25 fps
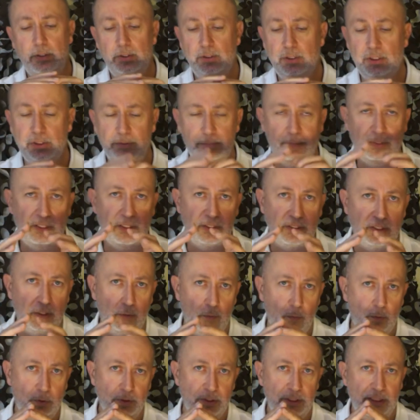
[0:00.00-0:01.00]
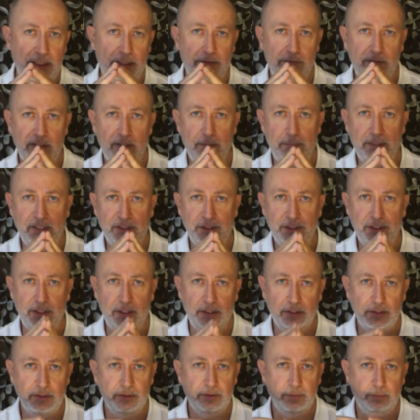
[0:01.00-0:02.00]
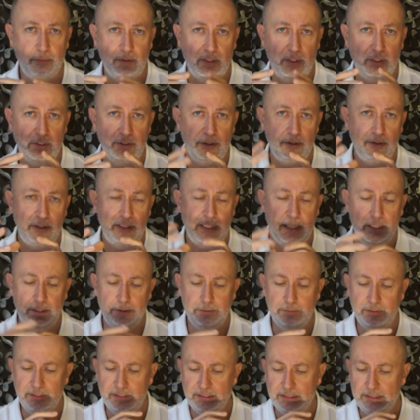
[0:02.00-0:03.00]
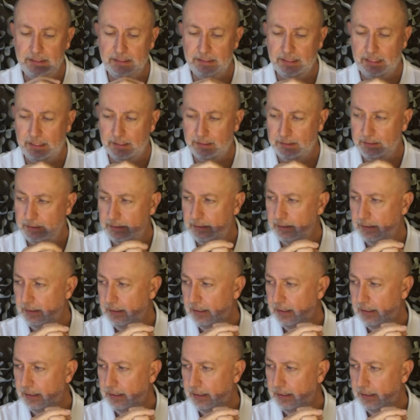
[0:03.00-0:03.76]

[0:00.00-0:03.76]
just because I want to give it the best chance when I do the accuracy test.